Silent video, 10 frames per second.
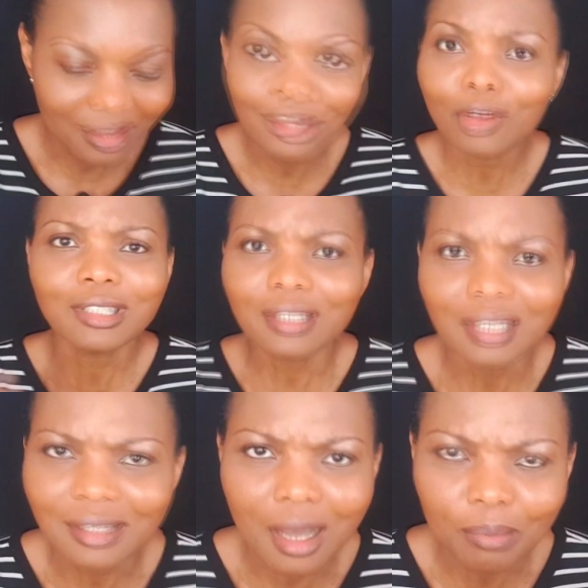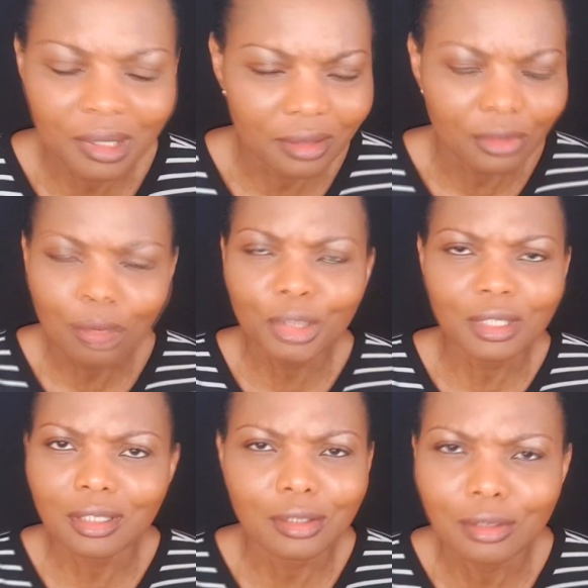Nothing is happening.
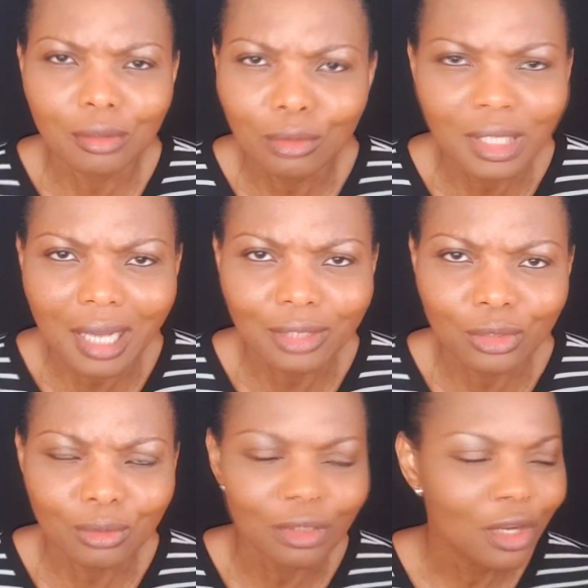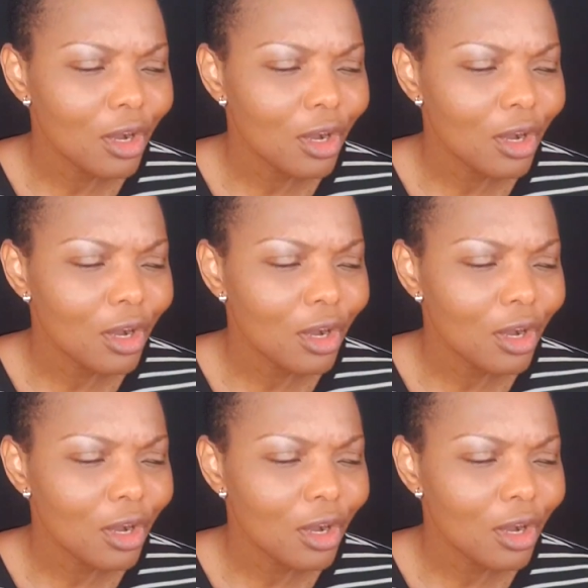Nobody is looking at you.